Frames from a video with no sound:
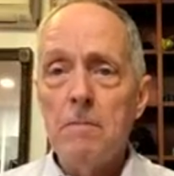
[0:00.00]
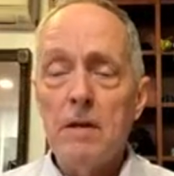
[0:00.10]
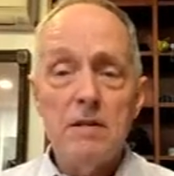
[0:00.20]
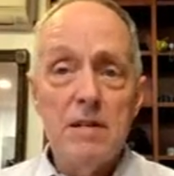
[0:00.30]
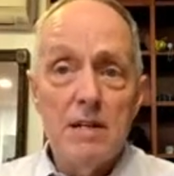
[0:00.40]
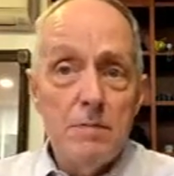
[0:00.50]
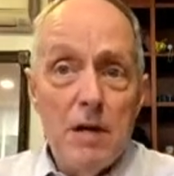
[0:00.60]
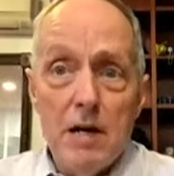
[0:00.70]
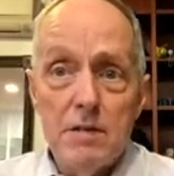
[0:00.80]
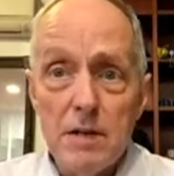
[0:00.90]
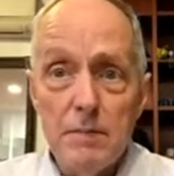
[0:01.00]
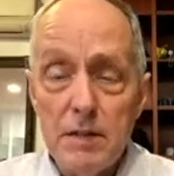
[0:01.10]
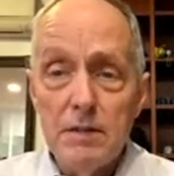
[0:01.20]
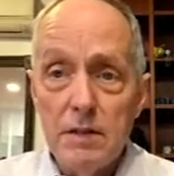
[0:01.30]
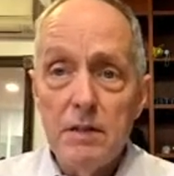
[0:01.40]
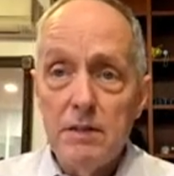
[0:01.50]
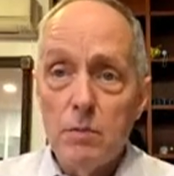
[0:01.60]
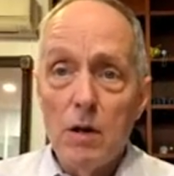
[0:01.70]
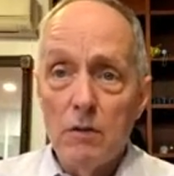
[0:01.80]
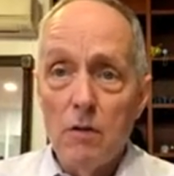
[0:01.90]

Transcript: That's a nice place. I mean, it is well